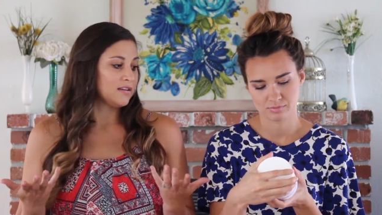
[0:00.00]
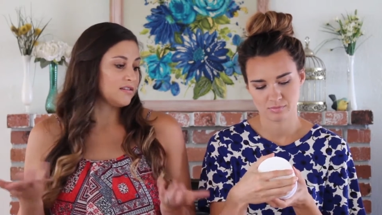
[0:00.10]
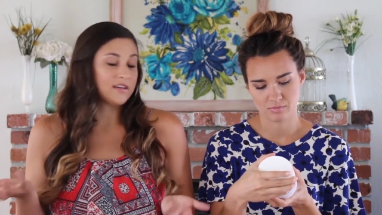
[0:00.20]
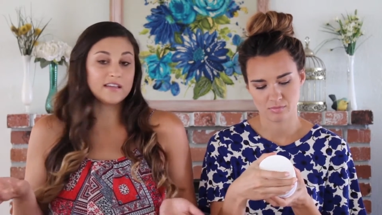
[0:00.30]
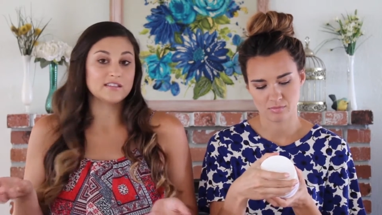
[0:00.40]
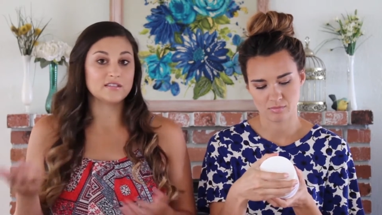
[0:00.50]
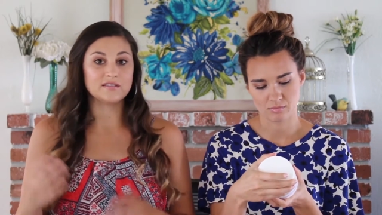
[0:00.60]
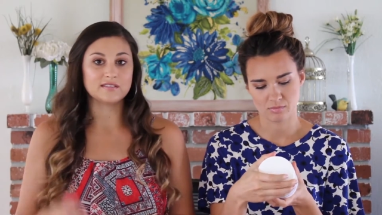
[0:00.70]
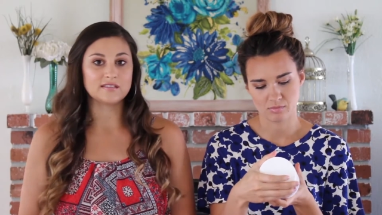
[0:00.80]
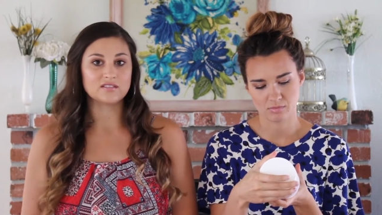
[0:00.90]
Speaker 1: it's
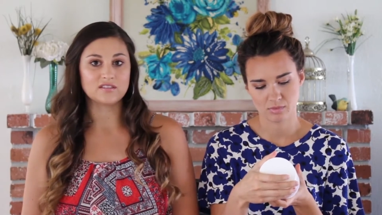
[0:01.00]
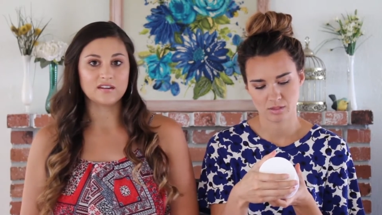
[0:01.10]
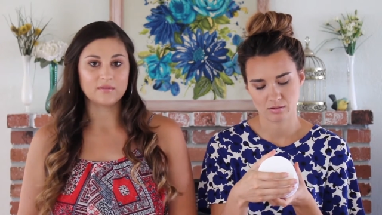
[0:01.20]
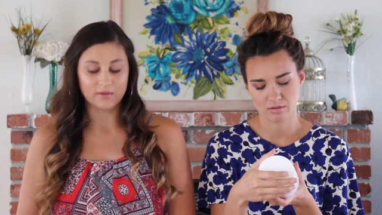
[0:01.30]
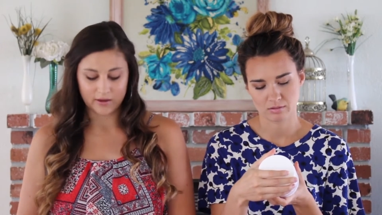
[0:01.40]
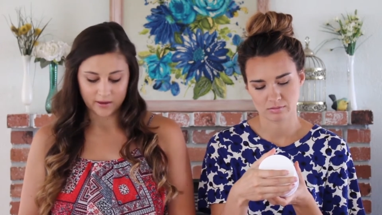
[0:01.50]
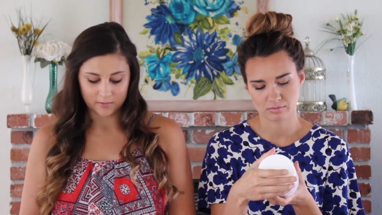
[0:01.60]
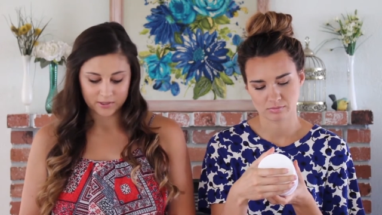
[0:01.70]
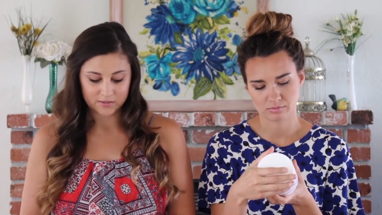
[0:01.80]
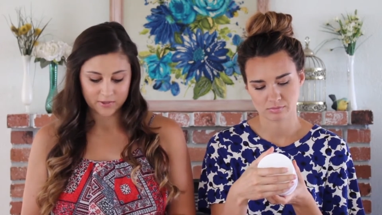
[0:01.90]
your decision on
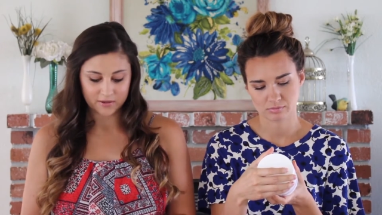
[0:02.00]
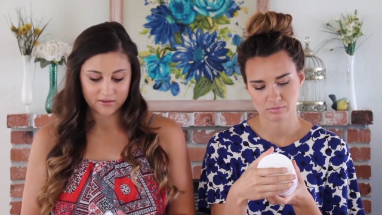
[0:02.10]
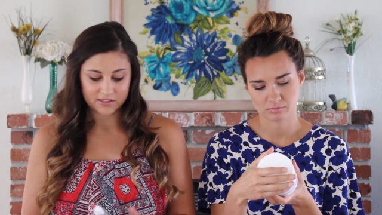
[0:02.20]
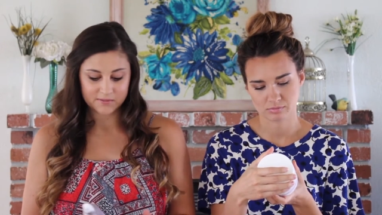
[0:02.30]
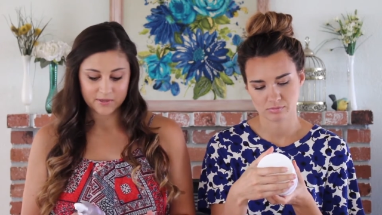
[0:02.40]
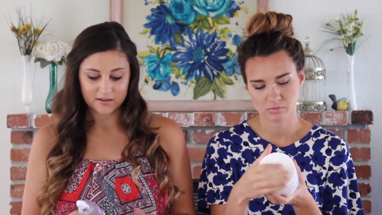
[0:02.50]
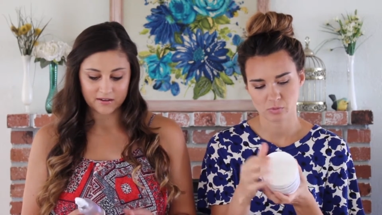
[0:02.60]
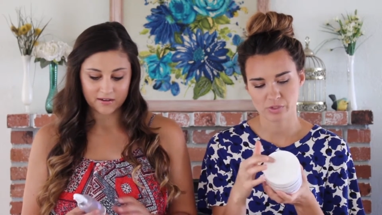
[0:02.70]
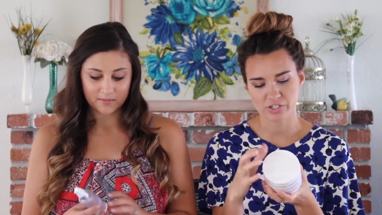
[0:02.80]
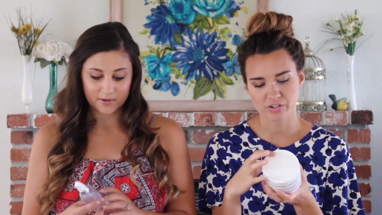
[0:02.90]
how much money you want to spend
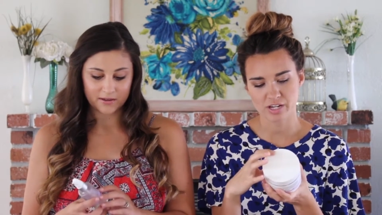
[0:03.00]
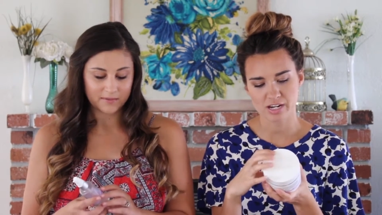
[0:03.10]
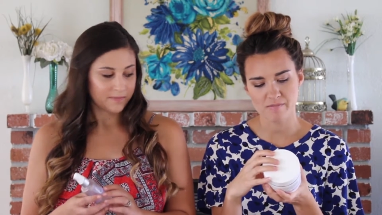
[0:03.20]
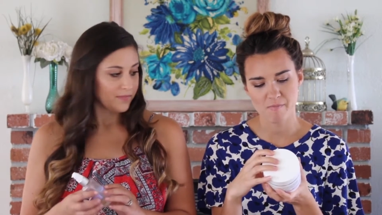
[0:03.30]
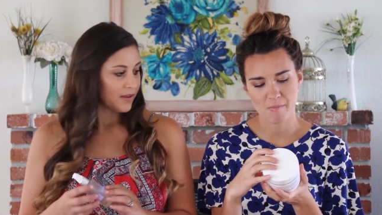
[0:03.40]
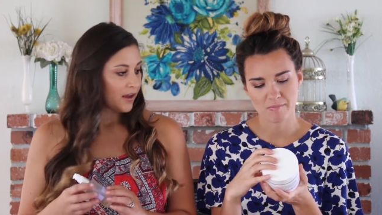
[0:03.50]
on Where'd it. Where'd you get it?